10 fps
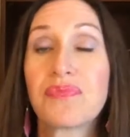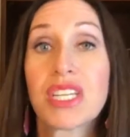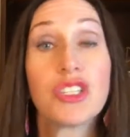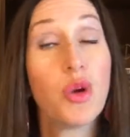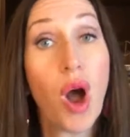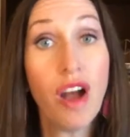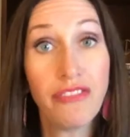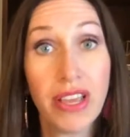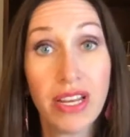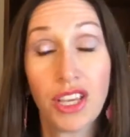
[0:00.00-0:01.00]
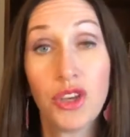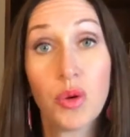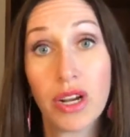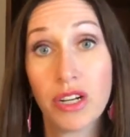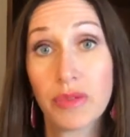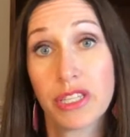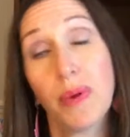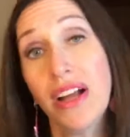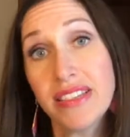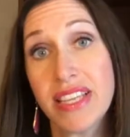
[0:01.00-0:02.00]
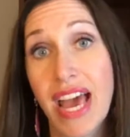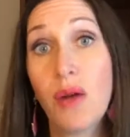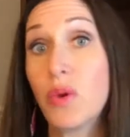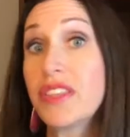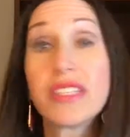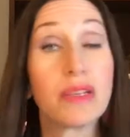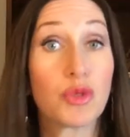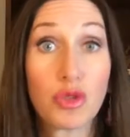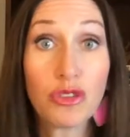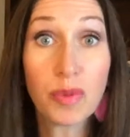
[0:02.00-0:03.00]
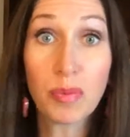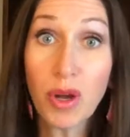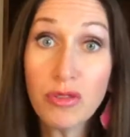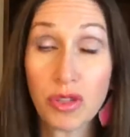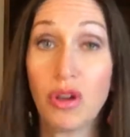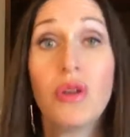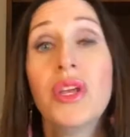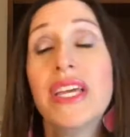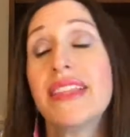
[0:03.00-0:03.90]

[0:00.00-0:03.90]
So often you are going to respond to that with some sort of proposal.